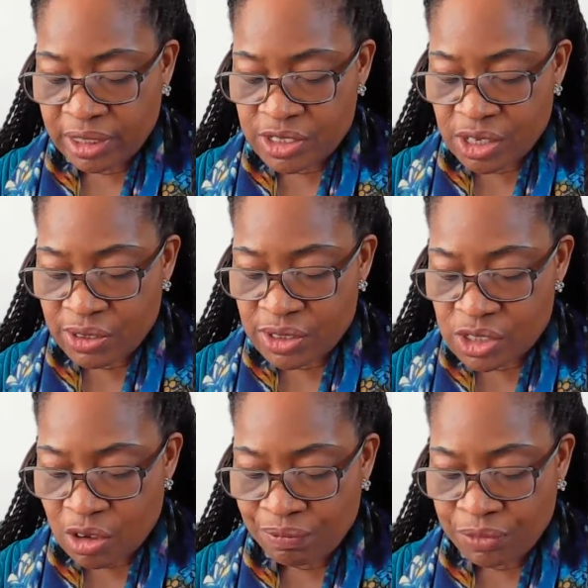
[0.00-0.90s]
the
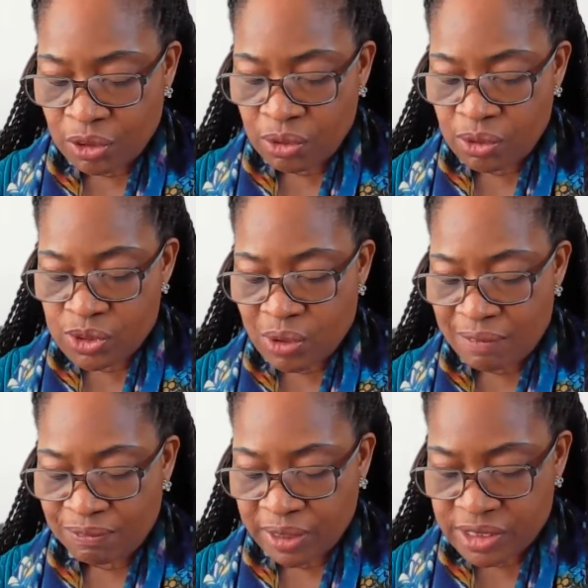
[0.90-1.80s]
sons of those who
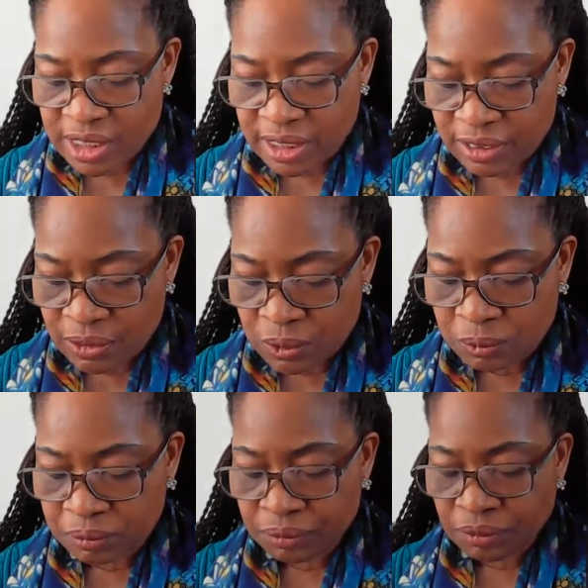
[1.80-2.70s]
afflicted you
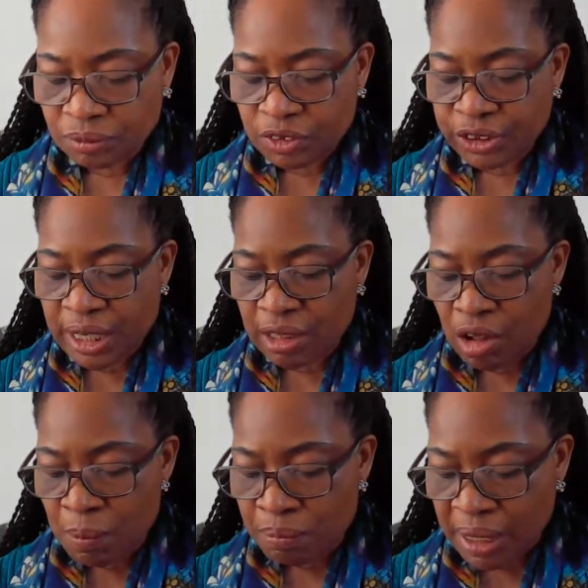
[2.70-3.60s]
shall
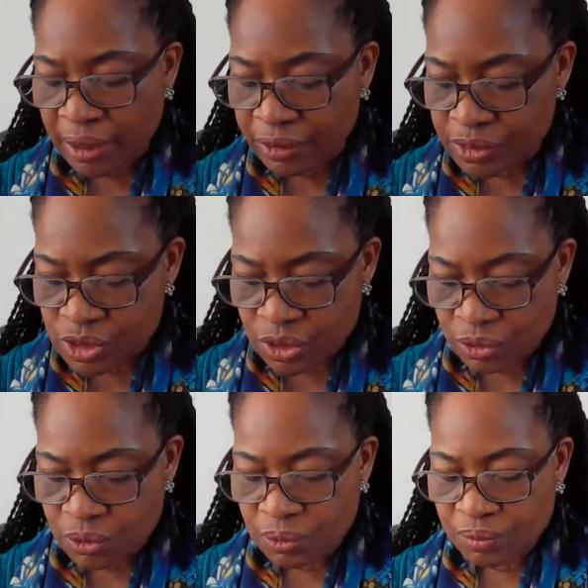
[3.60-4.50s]
come bound to
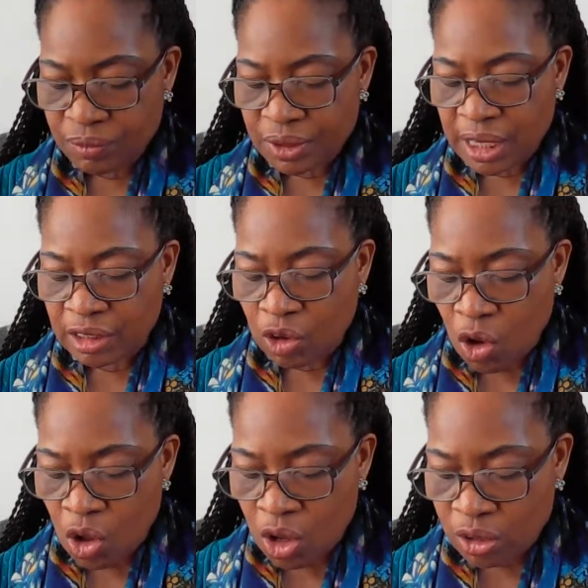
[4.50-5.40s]
you, and
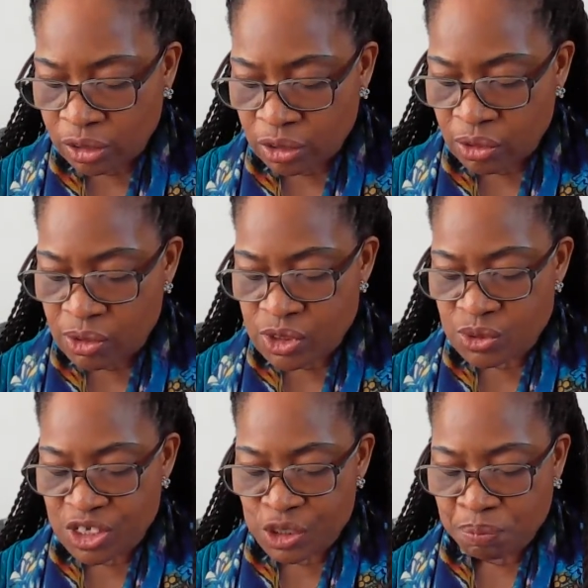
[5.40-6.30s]
all those
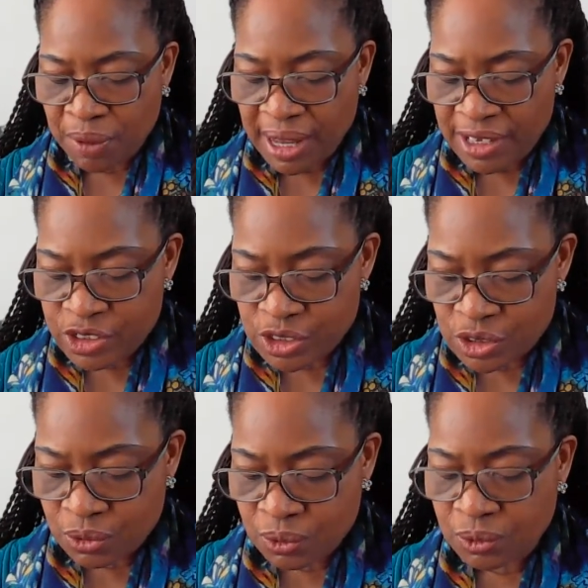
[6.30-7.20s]
who despised
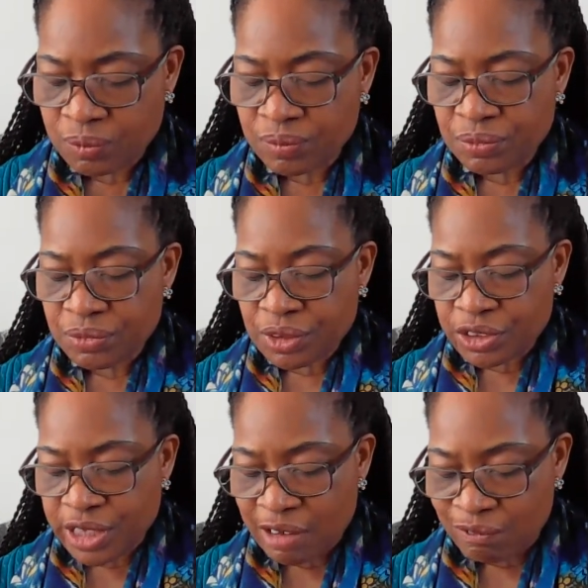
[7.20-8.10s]
you
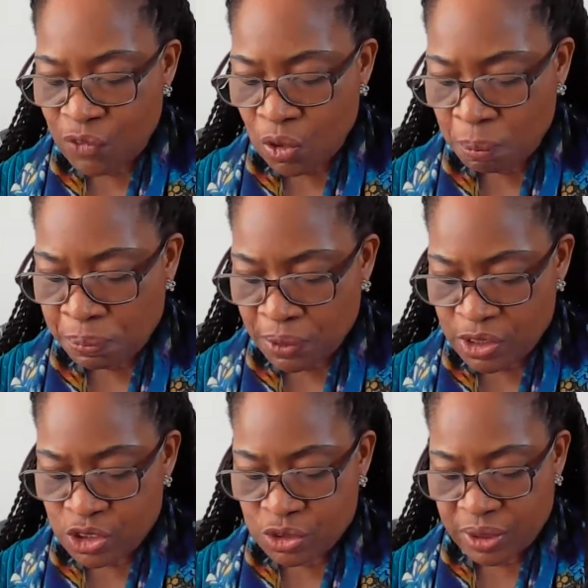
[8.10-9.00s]
shall fall
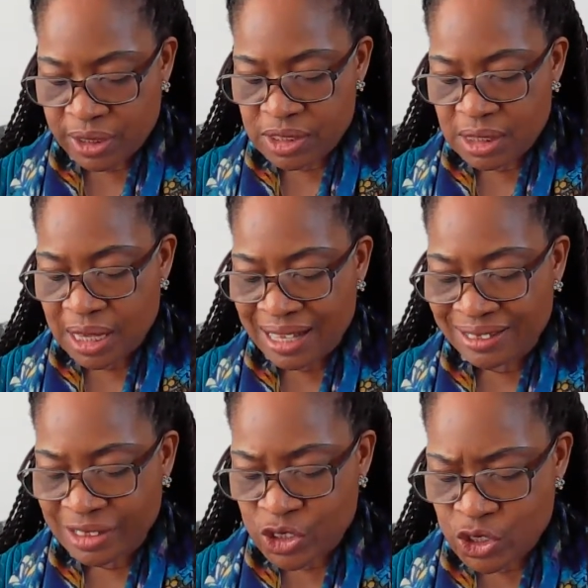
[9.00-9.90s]
prostrate
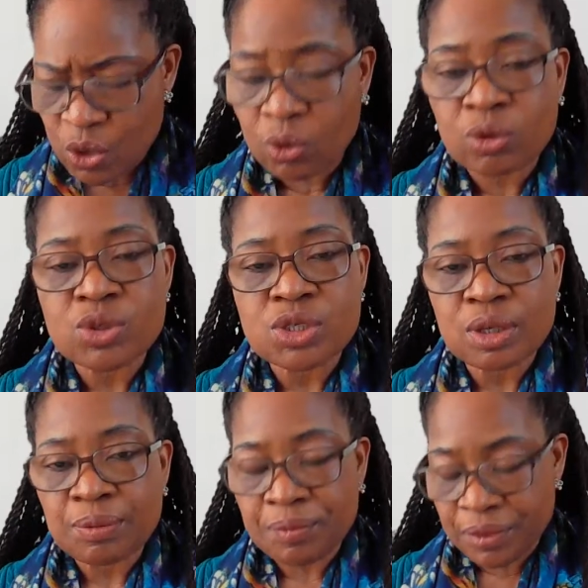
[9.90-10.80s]
at the soles
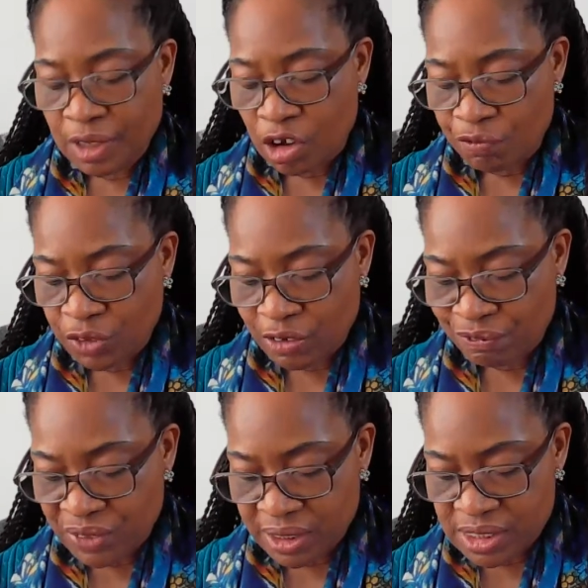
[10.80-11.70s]
of your
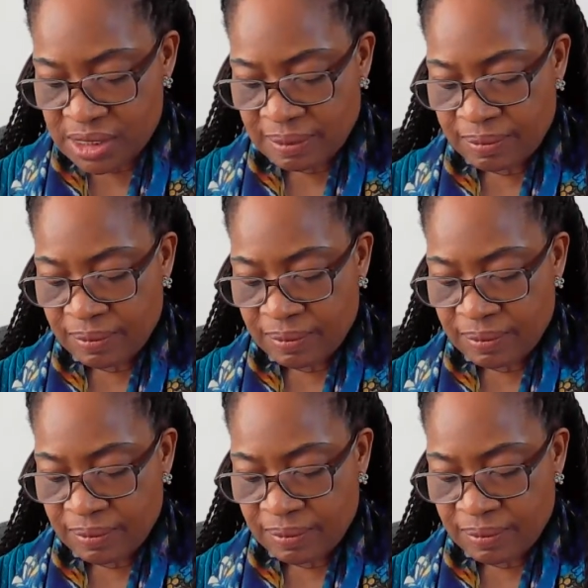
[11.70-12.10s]
feet.